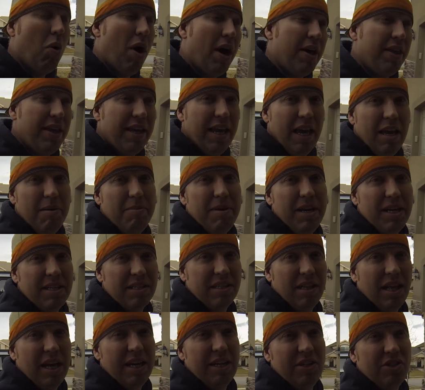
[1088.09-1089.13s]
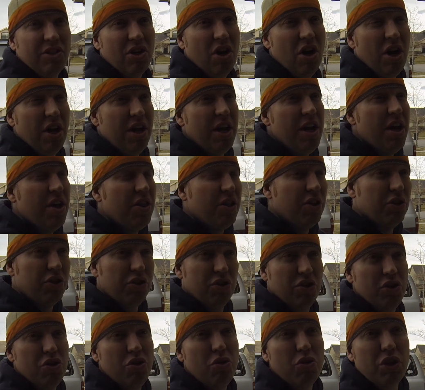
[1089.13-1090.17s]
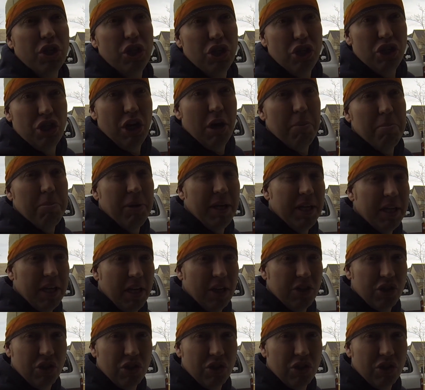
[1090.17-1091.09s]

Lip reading: the ABS light is on. You can jump it.